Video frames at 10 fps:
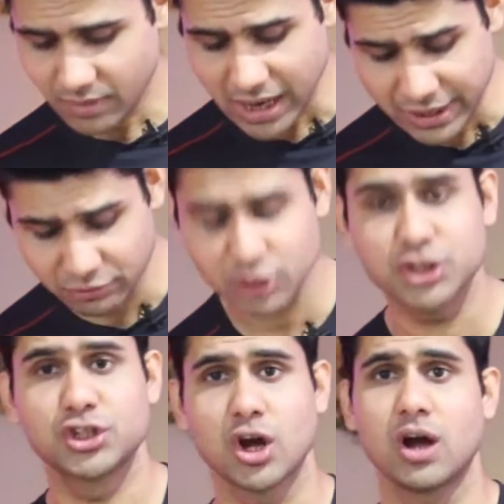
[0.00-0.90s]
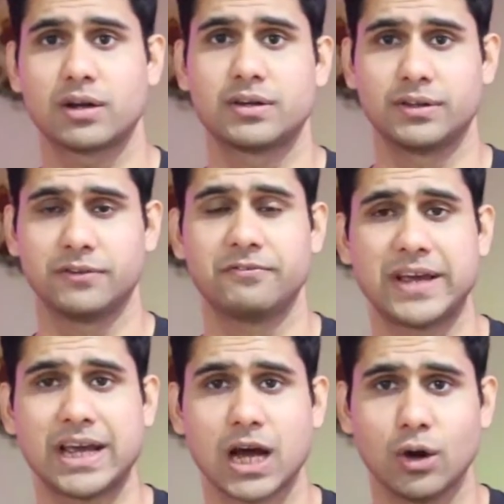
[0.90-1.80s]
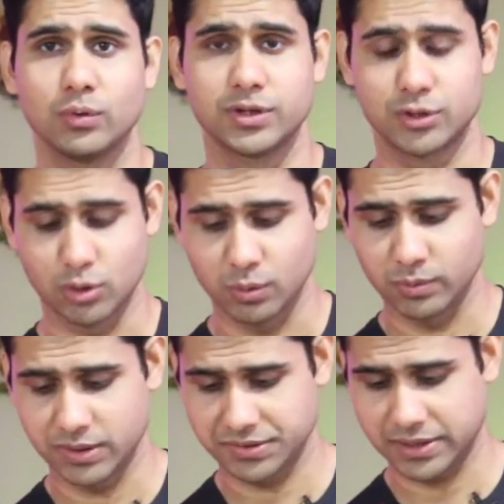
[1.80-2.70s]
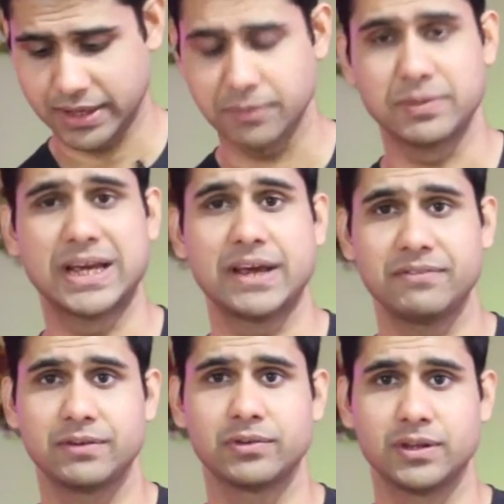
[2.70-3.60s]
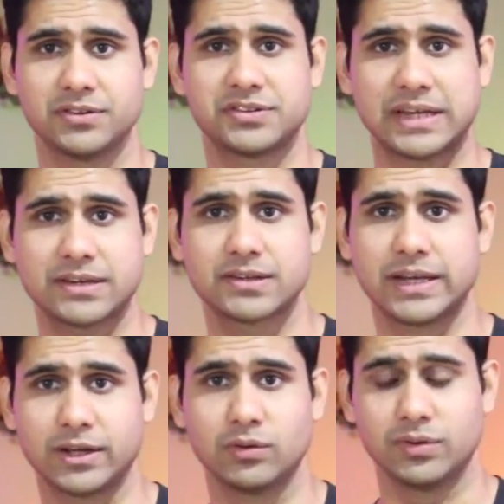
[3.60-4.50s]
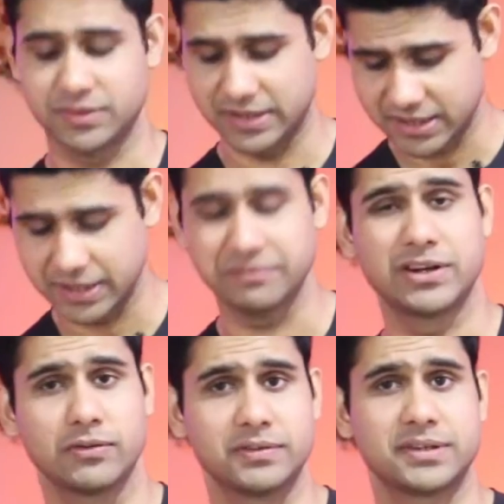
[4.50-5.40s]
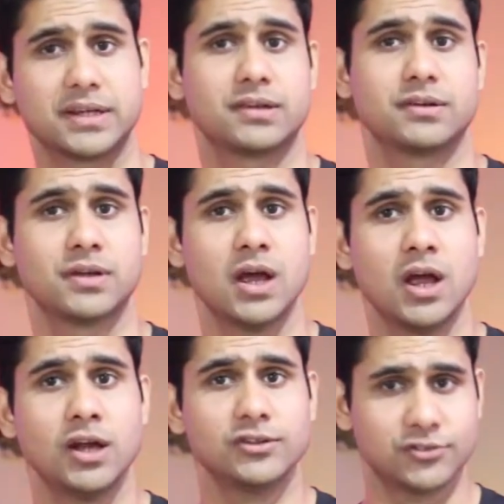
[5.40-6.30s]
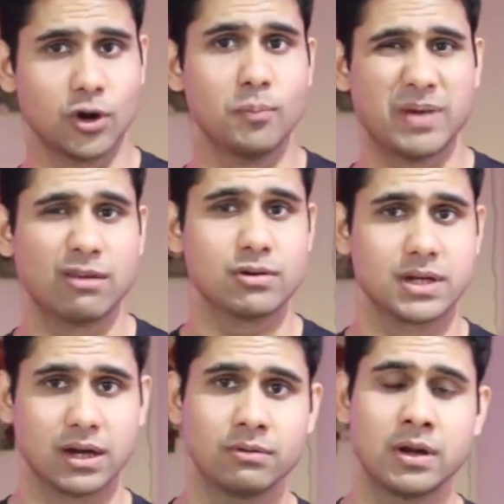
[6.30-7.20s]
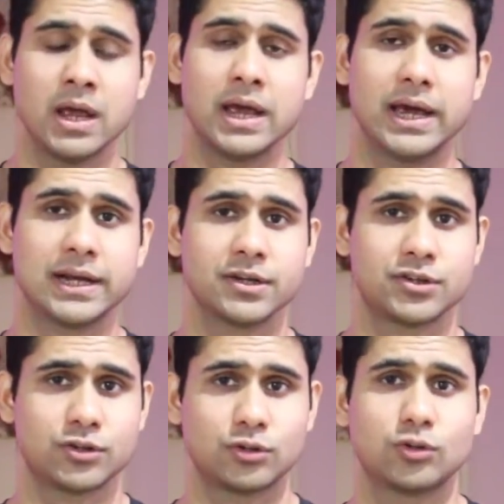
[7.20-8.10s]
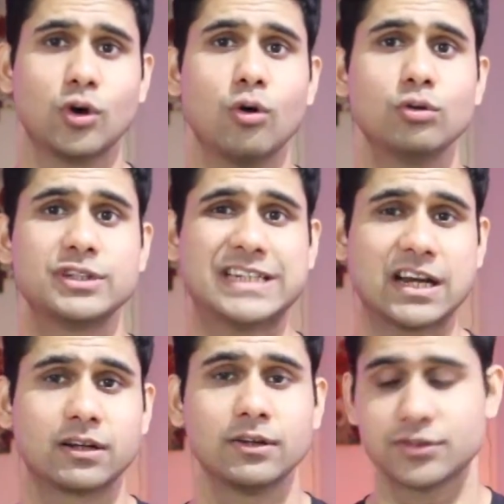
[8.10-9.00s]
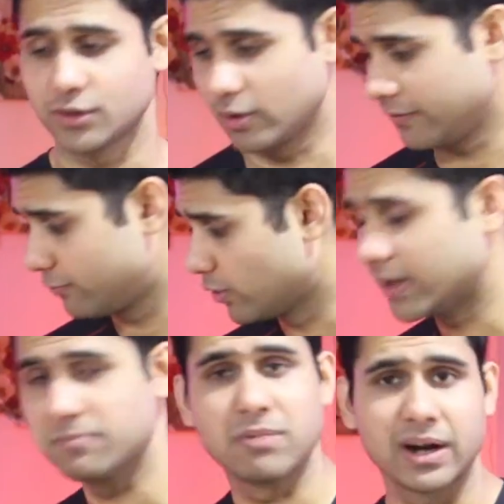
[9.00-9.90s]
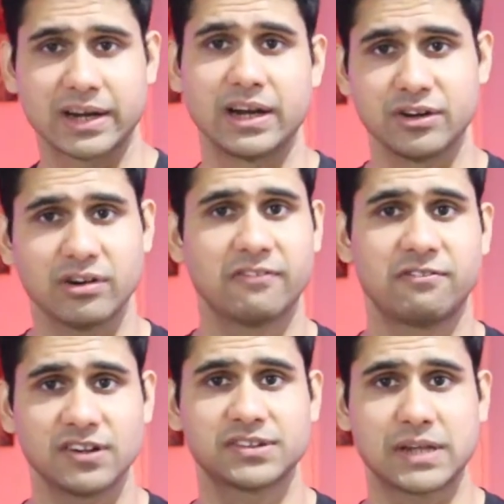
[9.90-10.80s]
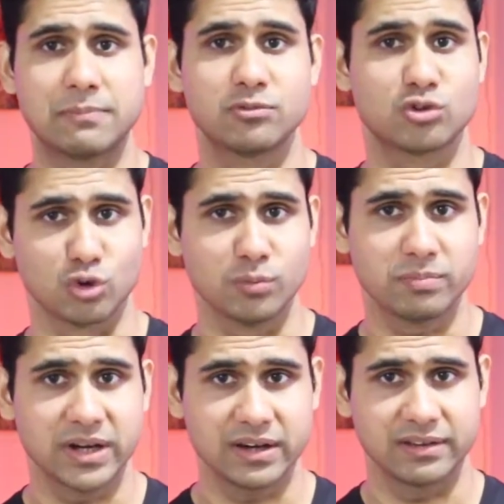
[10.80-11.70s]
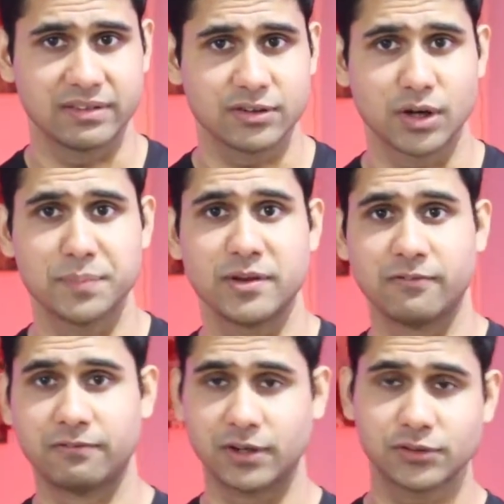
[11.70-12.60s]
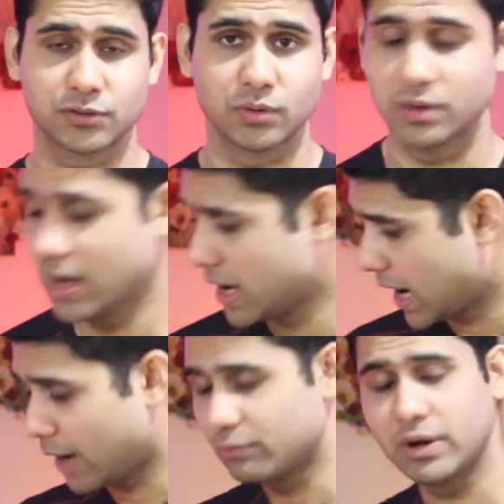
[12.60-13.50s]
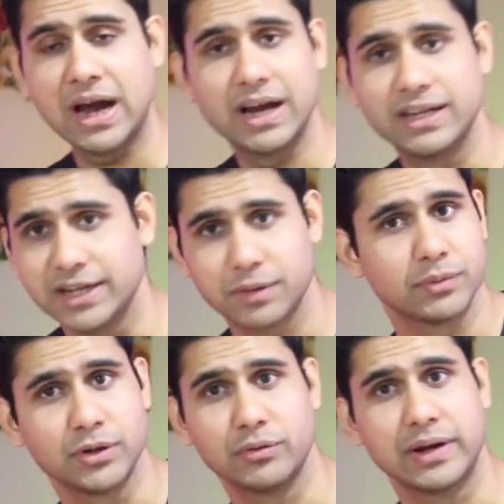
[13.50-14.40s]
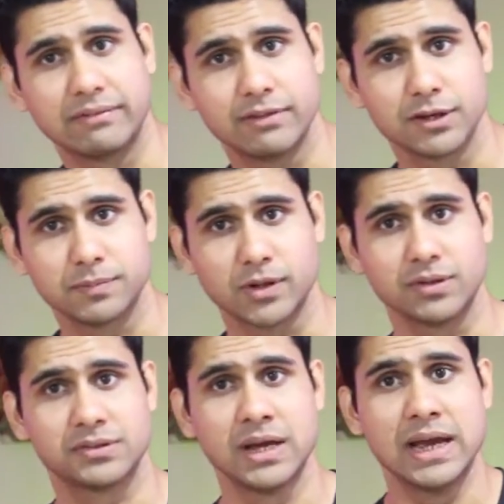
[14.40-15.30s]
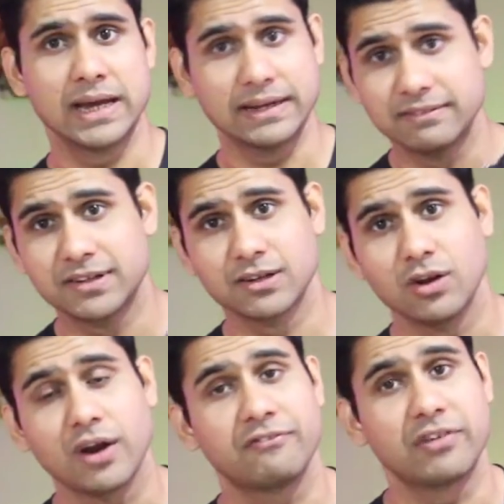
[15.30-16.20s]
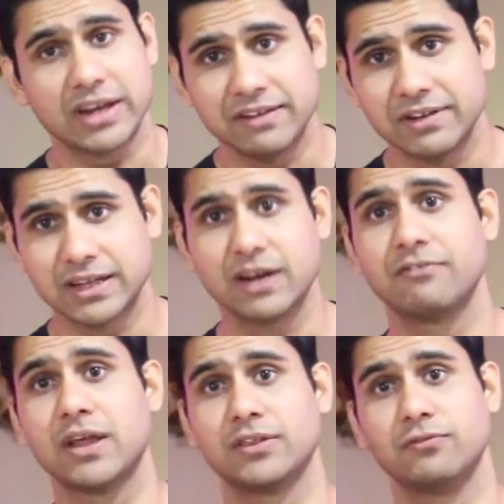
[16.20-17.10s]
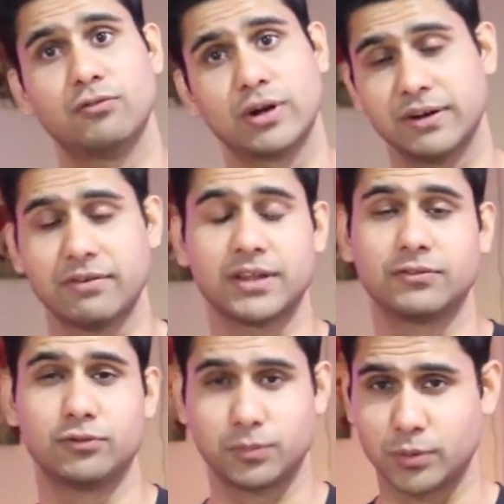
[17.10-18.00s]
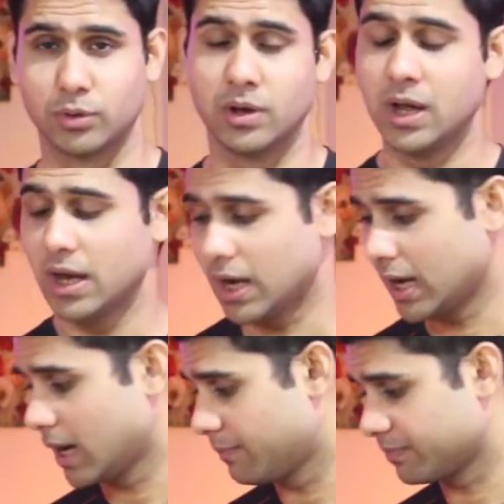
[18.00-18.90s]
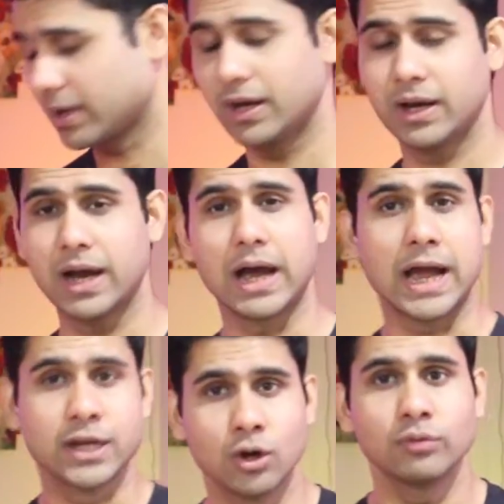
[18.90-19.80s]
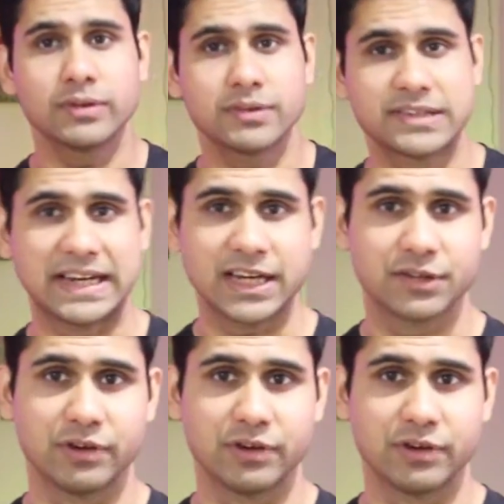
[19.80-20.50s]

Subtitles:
I was shocked the way how the drone was kind of behaving with the sticks. The sensitivity of the sticks is so mellowed down and is so gentle. So if you're in the market and you're a first-time drone buyer and this is going to be your first drone, I would highly recommend you to get this, because this is a lot forgiving than a Phantom 4 and a Phantom 4 Pro. I know there's a settings